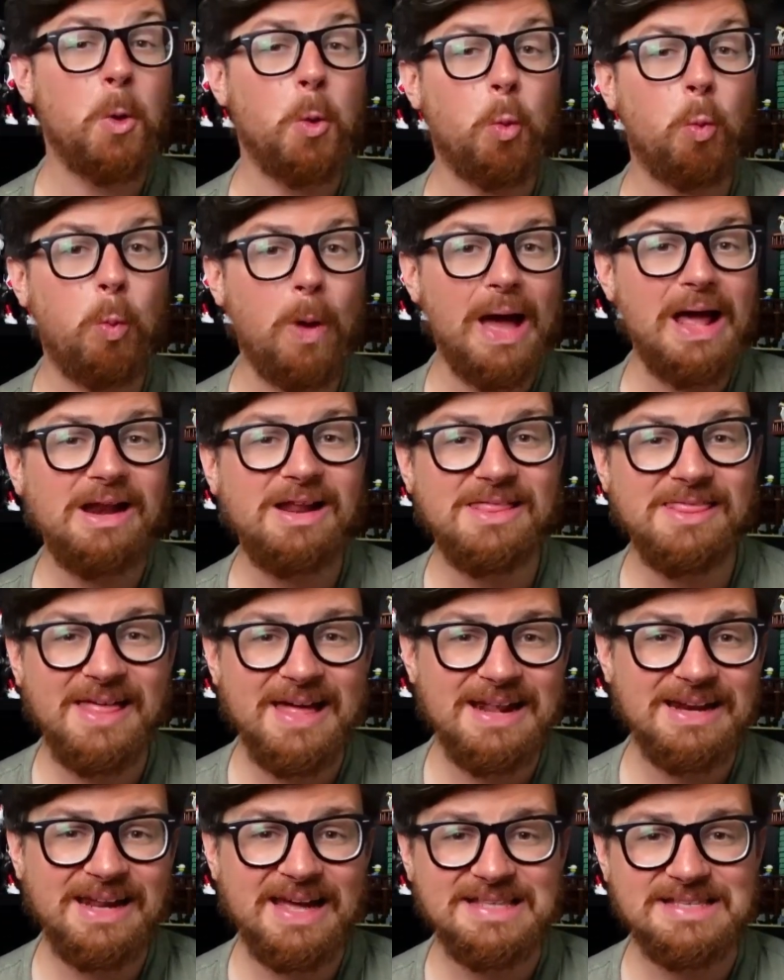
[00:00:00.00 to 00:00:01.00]
Well,
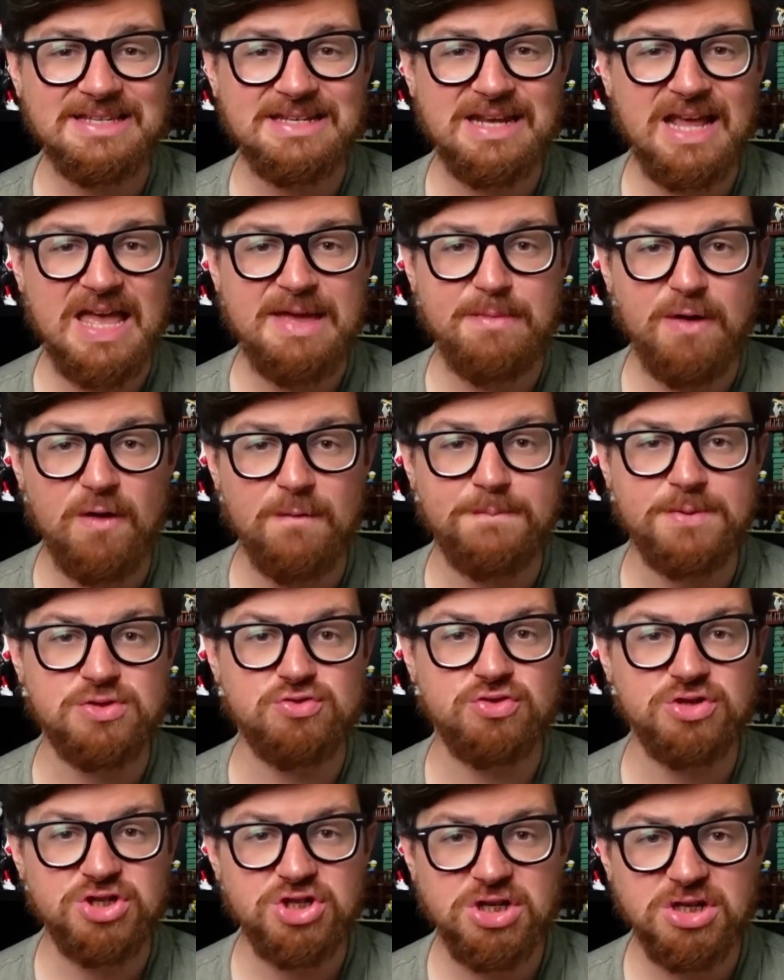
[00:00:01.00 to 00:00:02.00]
that Latin name of
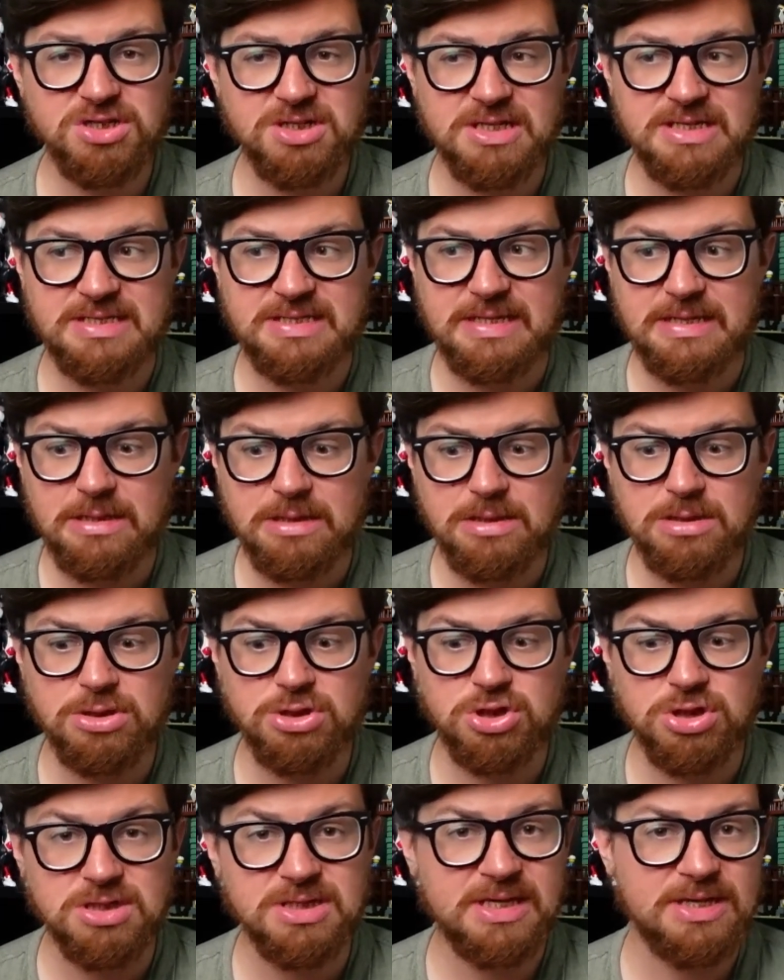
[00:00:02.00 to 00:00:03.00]
Patricius didn't
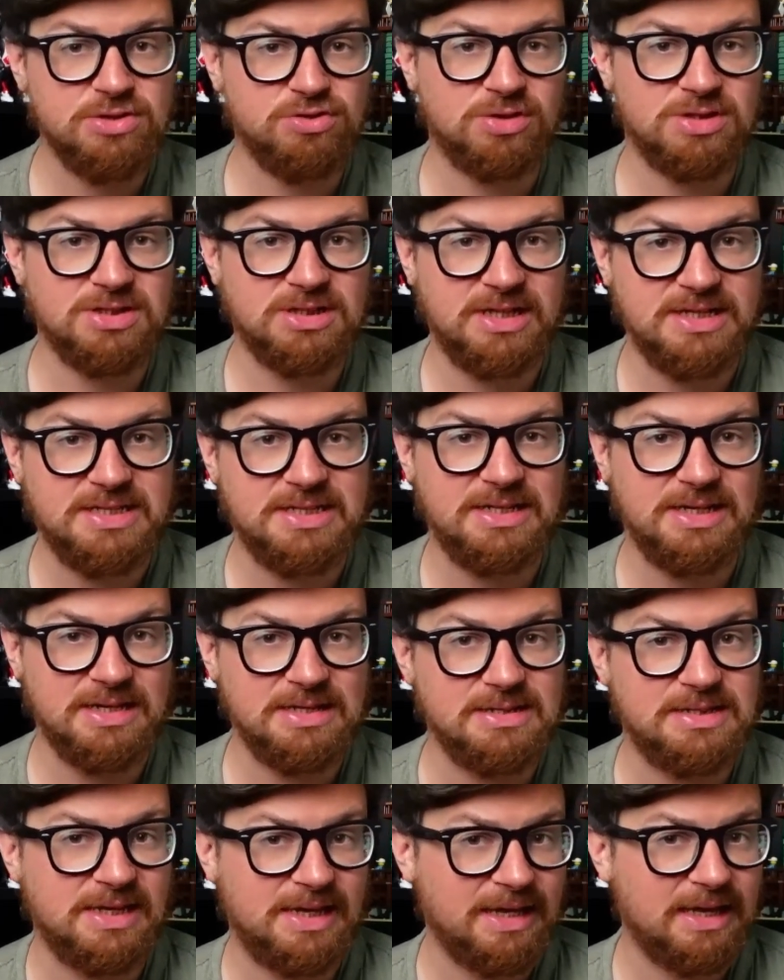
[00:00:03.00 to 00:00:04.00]
just get translated
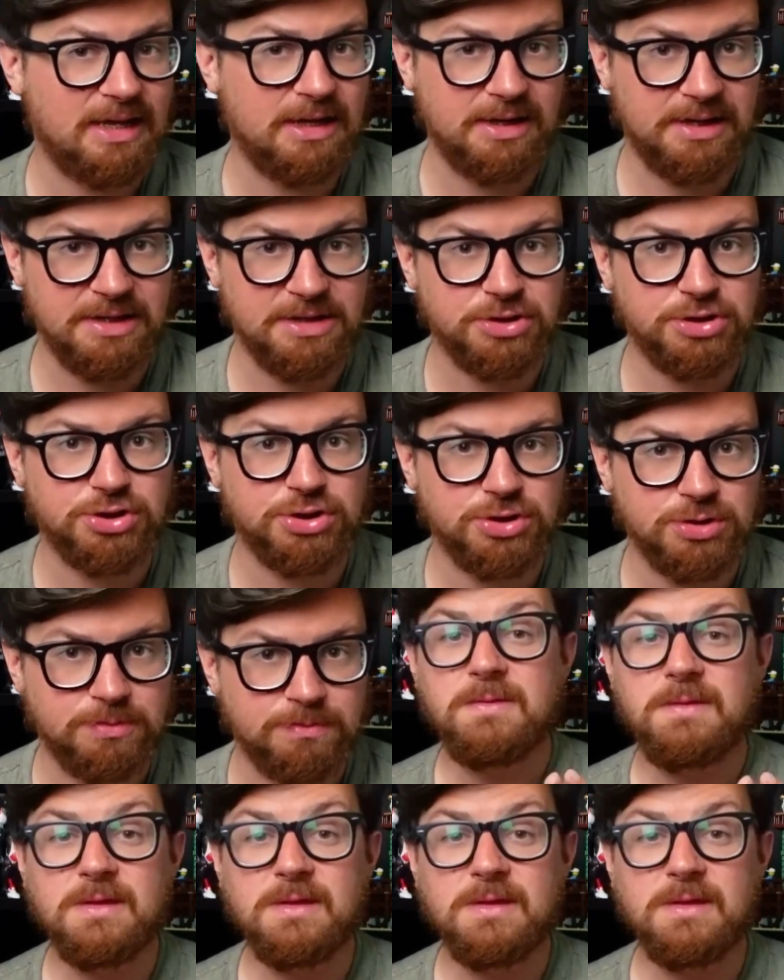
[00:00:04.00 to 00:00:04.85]
into English.